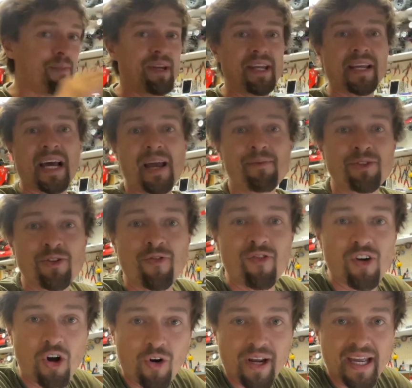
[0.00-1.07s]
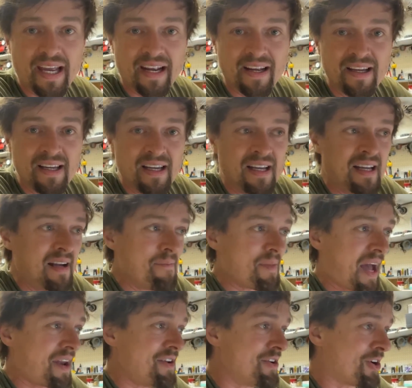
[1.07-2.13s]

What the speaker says: when it came to vlogging. And you